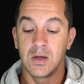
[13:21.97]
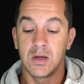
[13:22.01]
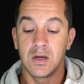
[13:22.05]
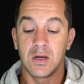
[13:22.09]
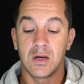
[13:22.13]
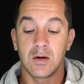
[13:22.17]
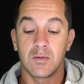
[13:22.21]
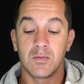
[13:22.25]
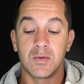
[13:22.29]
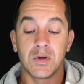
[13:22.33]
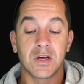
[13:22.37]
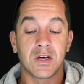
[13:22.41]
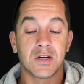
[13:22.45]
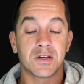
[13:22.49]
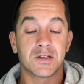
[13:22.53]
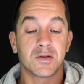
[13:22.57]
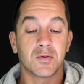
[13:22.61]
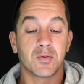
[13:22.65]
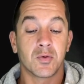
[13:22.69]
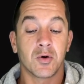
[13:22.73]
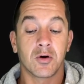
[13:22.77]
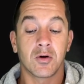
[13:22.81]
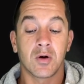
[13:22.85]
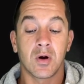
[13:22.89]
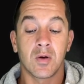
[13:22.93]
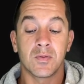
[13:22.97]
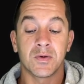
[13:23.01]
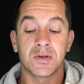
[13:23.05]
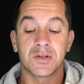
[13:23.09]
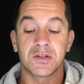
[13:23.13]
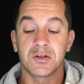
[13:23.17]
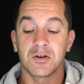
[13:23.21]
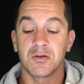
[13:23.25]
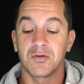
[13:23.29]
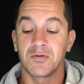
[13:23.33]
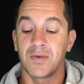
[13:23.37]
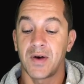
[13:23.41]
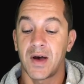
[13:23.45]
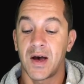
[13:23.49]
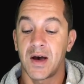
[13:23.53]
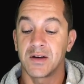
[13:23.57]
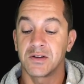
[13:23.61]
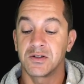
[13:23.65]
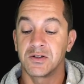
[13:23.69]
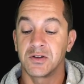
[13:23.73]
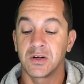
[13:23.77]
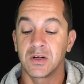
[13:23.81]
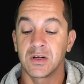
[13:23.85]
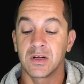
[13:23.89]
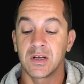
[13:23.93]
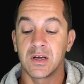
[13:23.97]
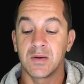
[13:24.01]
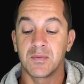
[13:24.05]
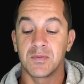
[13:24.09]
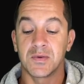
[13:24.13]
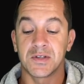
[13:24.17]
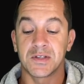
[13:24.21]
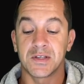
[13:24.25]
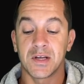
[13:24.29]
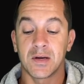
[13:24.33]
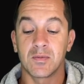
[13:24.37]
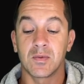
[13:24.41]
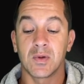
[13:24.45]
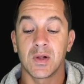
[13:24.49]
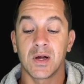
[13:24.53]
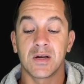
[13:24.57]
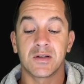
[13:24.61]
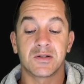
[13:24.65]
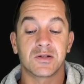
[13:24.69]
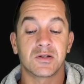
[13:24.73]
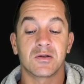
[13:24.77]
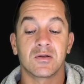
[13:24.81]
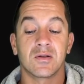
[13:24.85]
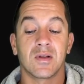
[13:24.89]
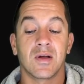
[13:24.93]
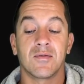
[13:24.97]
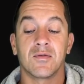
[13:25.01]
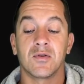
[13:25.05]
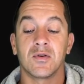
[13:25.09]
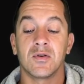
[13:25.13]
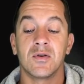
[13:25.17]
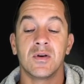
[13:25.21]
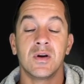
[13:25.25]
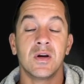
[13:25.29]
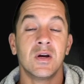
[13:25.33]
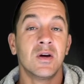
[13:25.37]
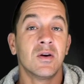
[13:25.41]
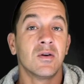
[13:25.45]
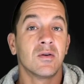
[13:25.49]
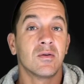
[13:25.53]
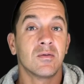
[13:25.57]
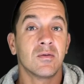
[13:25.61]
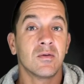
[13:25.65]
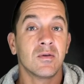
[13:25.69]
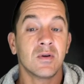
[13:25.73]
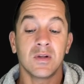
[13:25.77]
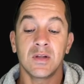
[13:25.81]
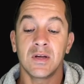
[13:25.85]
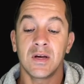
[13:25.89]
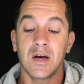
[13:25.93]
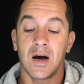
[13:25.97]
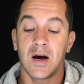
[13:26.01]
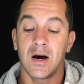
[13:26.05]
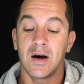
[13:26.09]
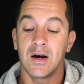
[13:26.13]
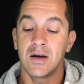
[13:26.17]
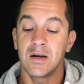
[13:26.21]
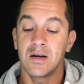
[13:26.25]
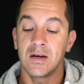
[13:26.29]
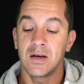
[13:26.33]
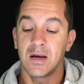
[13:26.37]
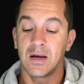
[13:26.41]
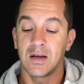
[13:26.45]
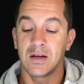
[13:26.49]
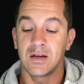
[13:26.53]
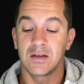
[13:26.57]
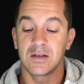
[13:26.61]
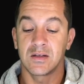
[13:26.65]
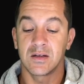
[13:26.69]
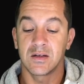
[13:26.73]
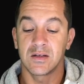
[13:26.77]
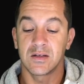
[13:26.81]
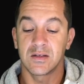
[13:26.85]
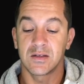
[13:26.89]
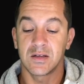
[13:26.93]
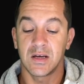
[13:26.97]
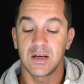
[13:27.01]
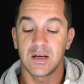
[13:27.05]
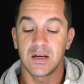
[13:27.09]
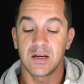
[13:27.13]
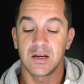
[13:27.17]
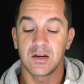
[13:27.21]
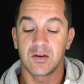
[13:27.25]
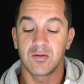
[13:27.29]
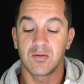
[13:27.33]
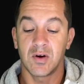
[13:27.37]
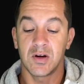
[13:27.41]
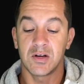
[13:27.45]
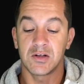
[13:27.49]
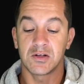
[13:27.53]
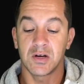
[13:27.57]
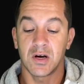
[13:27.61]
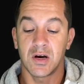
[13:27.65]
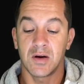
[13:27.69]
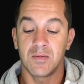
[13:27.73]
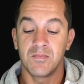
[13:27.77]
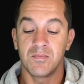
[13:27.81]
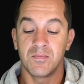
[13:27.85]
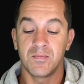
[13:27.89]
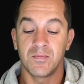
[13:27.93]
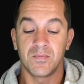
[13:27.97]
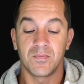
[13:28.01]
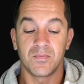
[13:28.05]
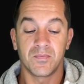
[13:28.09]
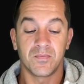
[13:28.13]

here, because the program is so fast, you can keep the stabilizer level really high, and it does a great job.